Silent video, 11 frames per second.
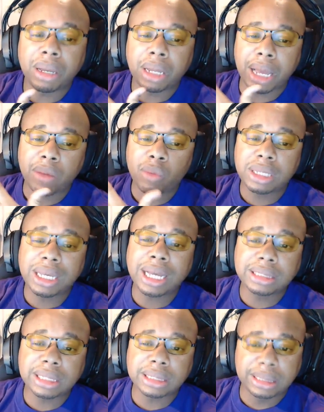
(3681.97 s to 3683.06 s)
And with the
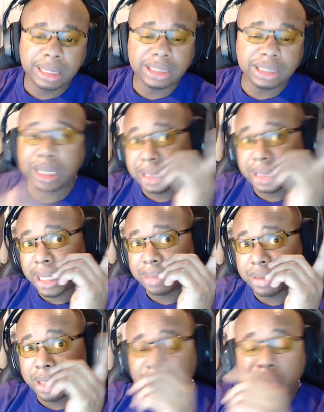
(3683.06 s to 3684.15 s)
SSD, shout out to the
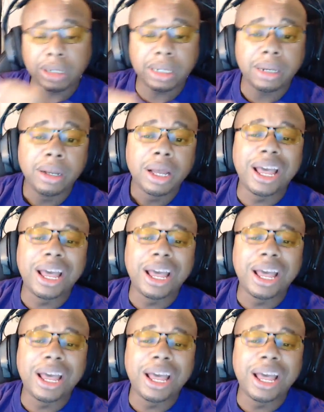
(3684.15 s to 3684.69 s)
cops coming through right now.